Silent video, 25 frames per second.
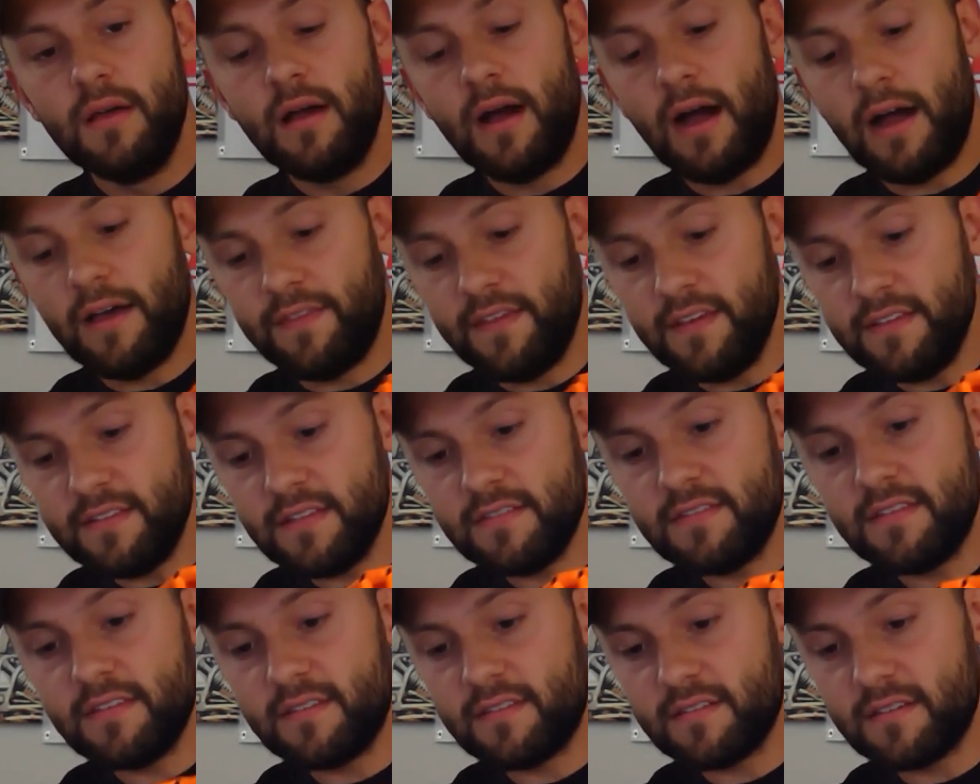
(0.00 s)
I think
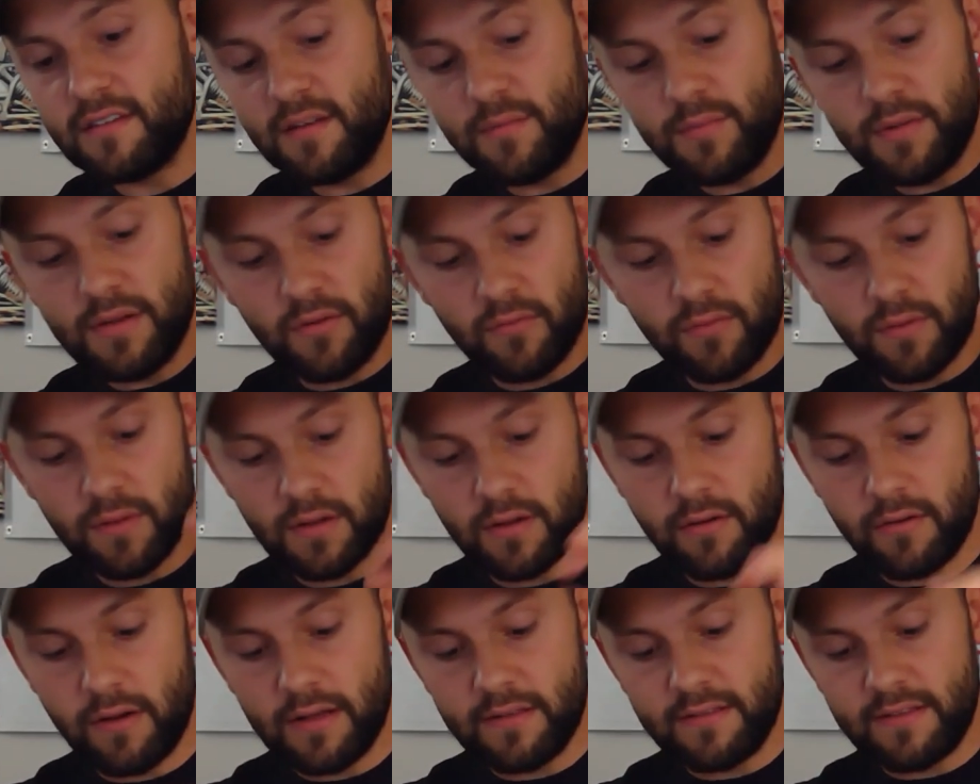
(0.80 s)
that this is going to be a really
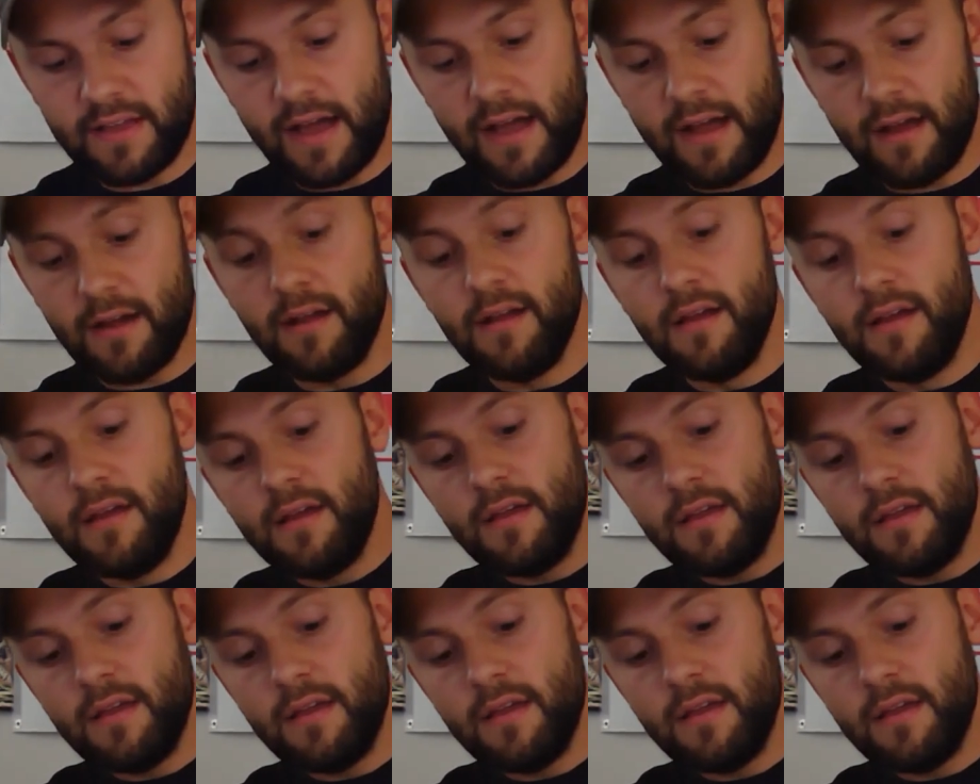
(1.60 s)
great tire.